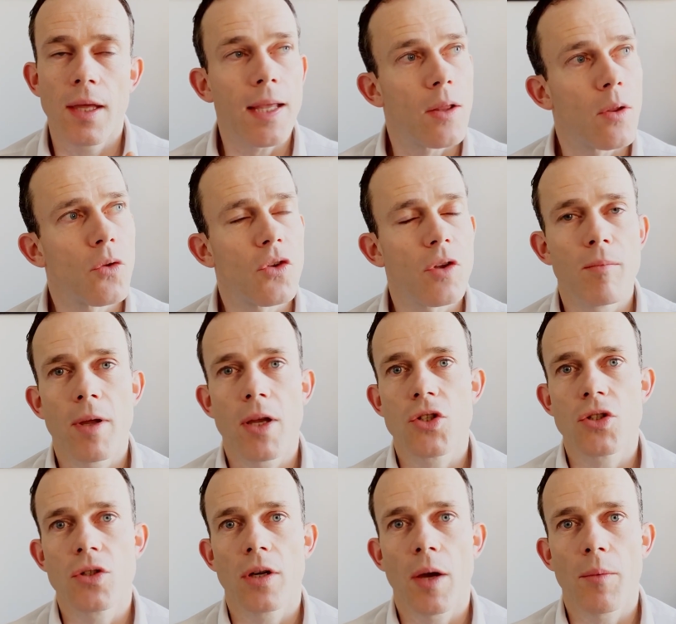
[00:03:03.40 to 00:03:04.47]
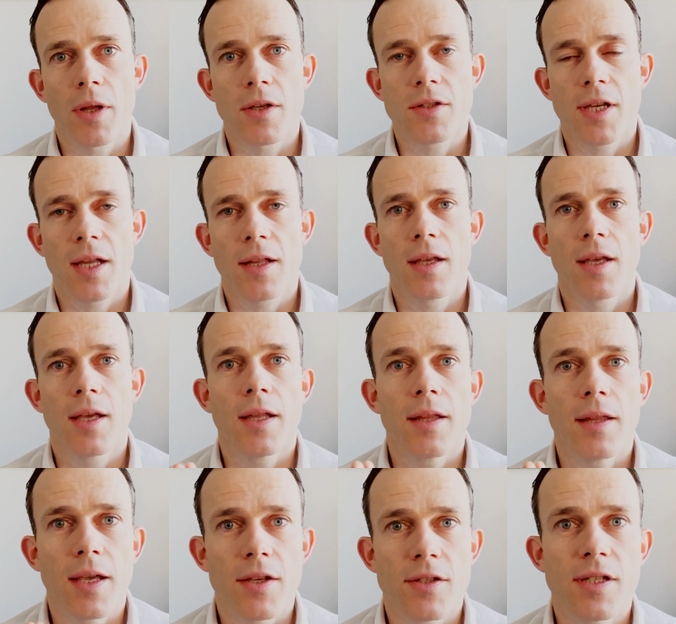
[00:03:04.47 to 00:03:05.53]
also make sure, what I said,
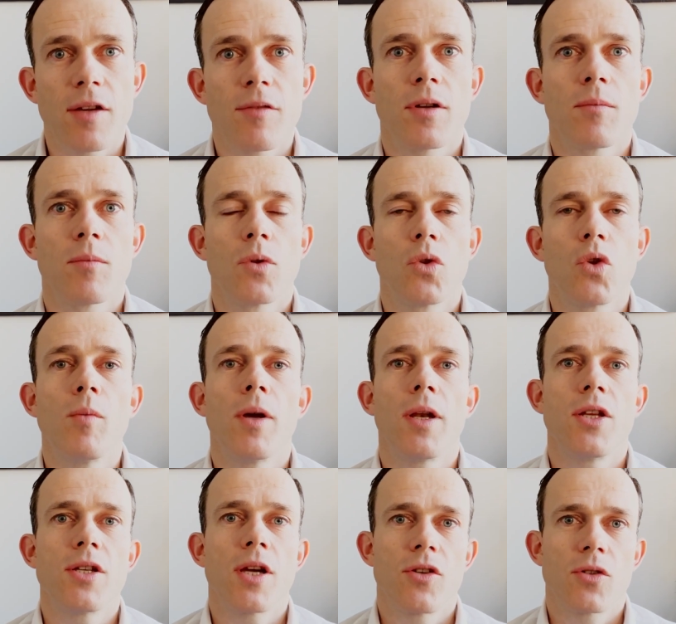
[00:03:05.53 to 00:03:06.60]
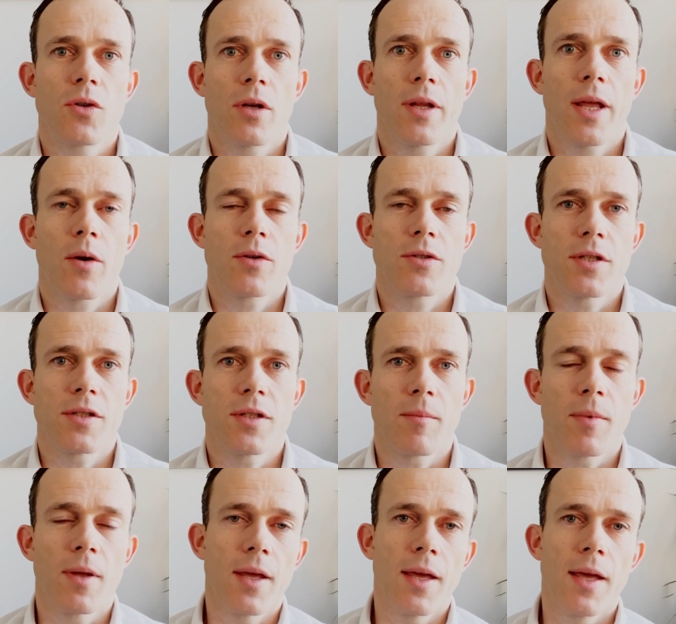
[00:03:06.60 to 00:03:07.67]
there's never too many giants the
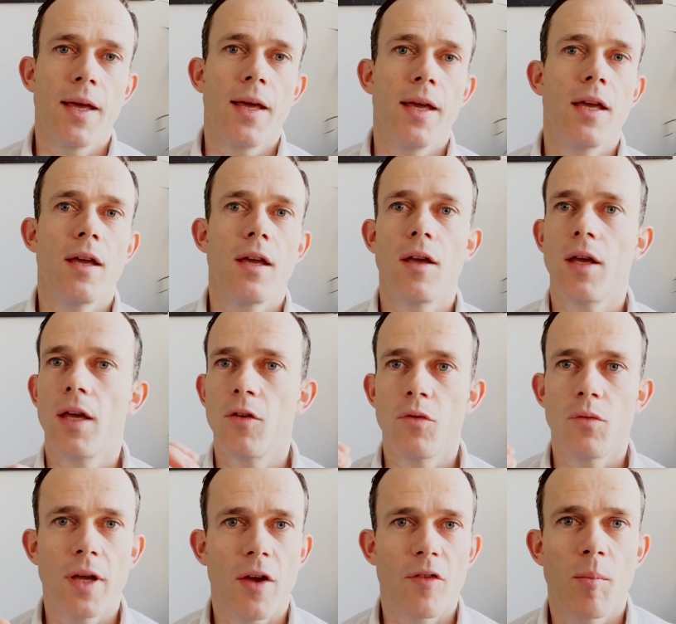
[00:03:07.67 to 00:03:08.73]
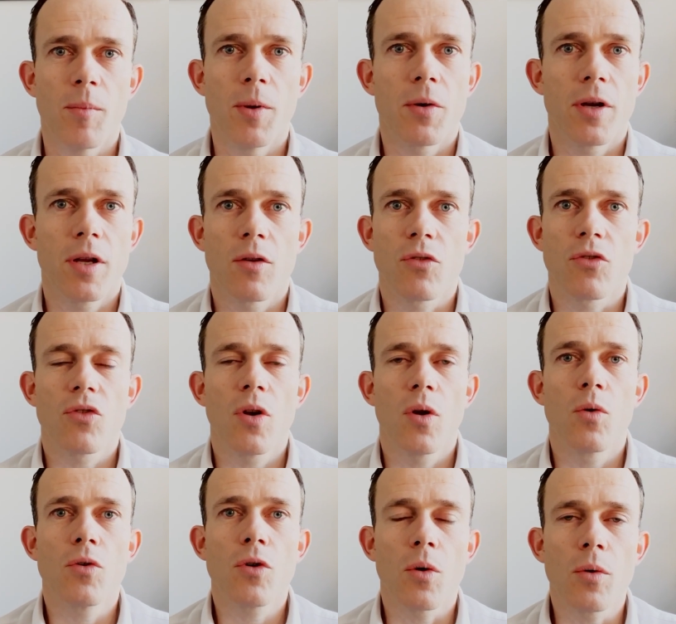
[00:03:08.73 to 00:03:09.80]
ecosystem. If we have a period of slow
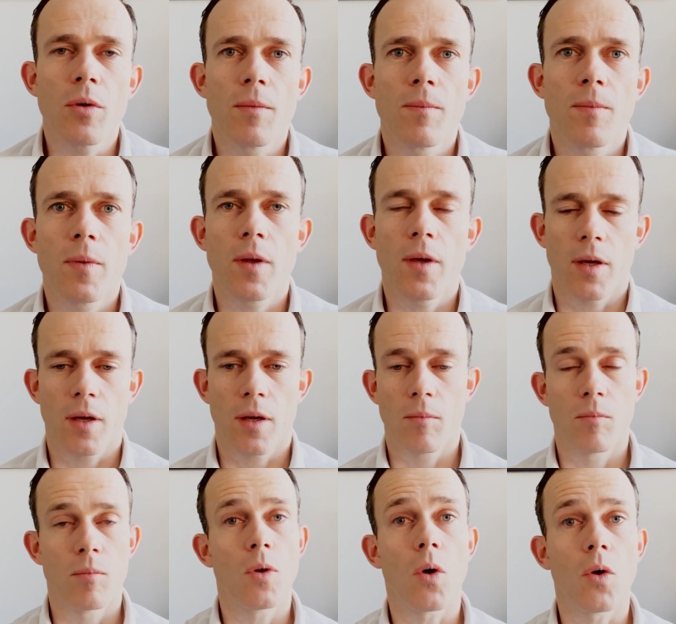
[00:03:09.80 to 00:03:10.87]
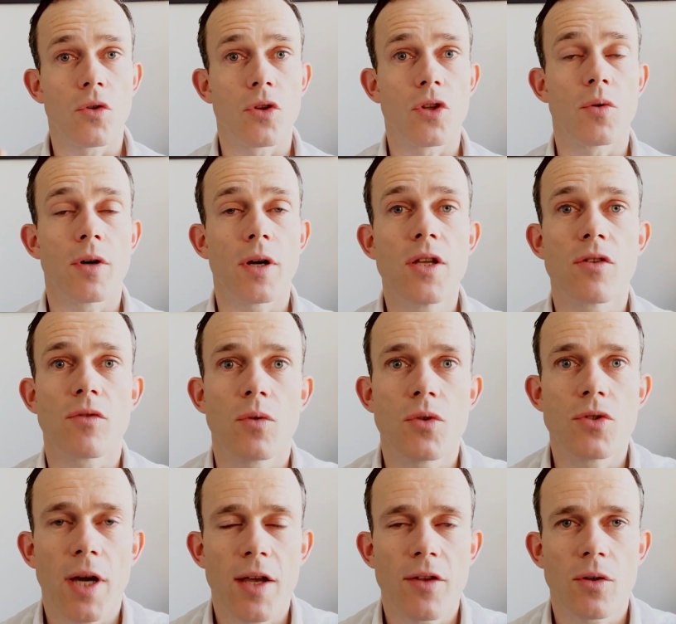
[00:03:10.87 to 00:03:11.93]
growth, um, also the release of new
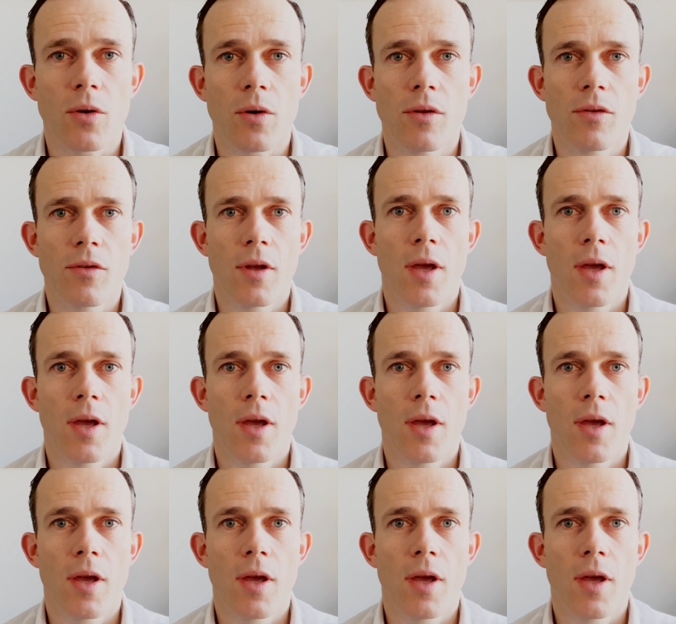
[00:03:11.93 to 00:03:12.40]
Caiz coins